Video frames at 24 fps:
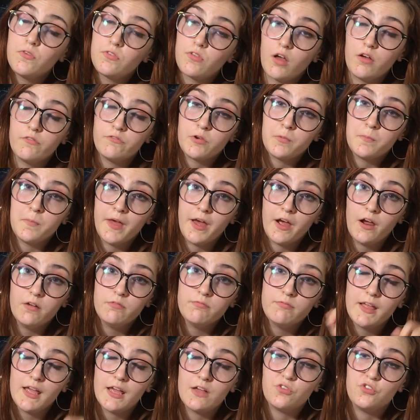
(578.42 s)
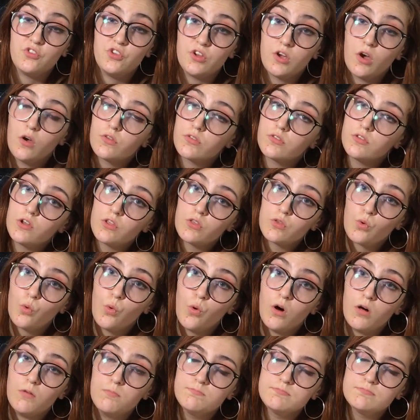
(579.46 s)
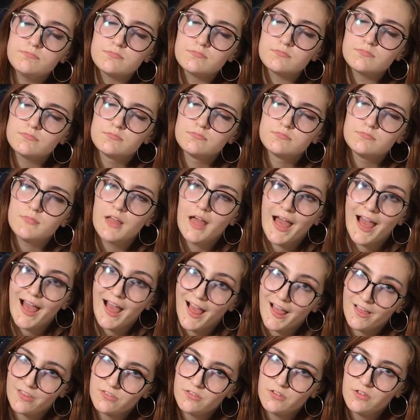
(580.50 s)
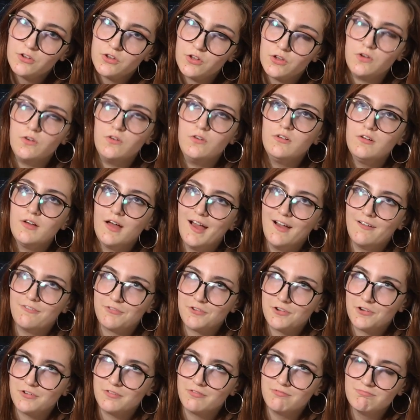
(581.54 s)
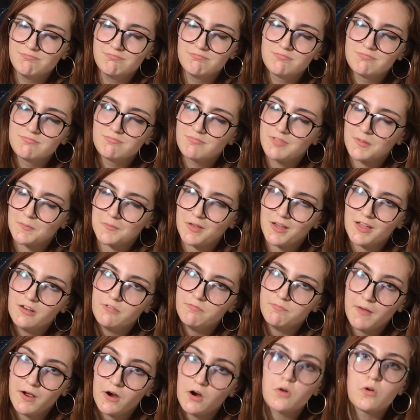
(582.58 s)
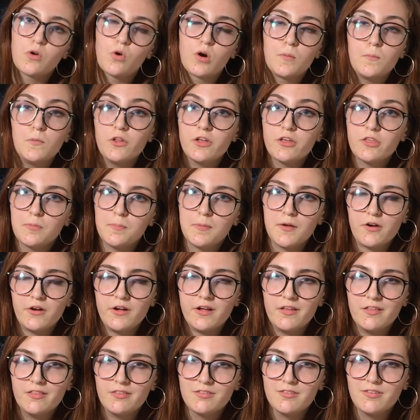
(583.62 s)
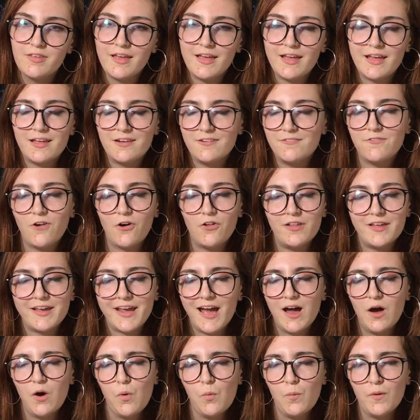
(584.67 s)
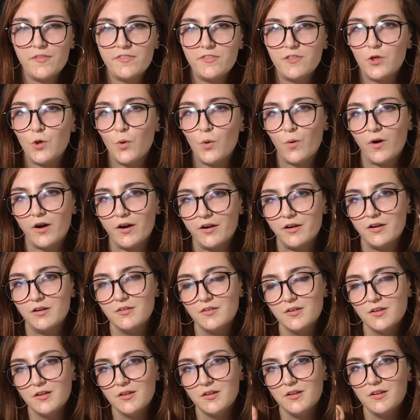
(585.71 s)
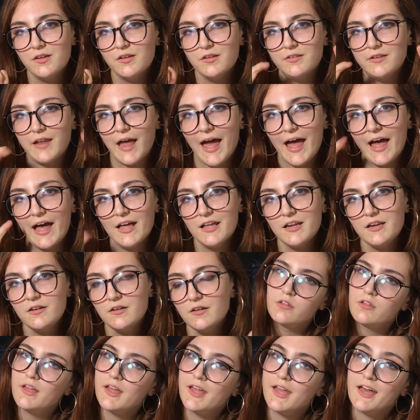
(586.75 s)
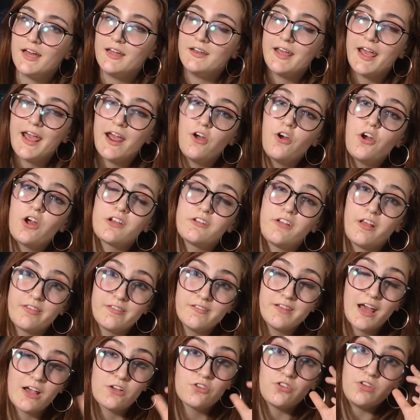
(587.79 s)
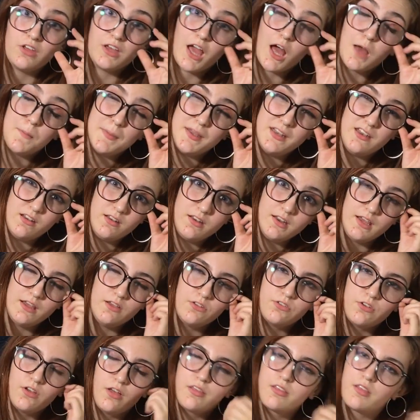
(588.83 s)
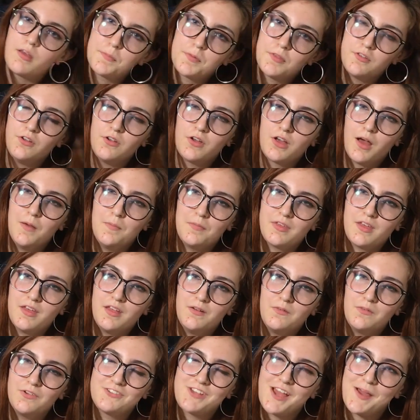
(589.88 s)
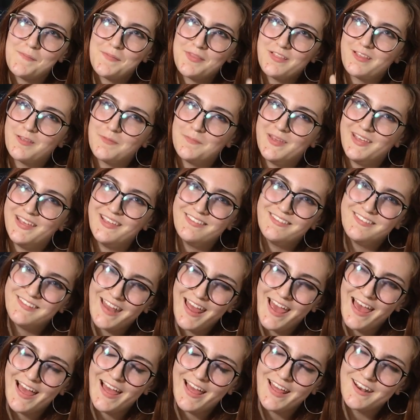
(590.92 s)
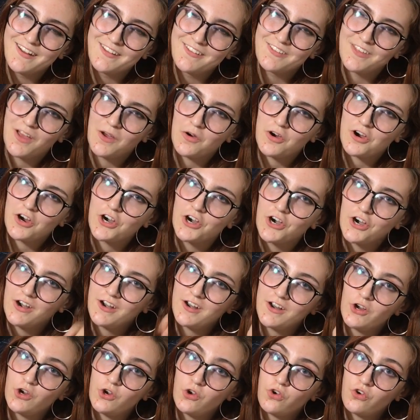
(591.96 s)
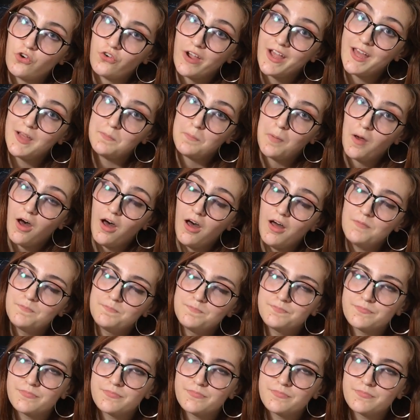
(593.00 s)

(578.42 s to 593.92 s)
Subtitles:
moves on from there, and she goes into school, as you do, after some kind of paranormal experience and falling out with your dad. And Eric doesn't actually come in to teach. A substitute comes in, which happens to be his dad, so her grandpa.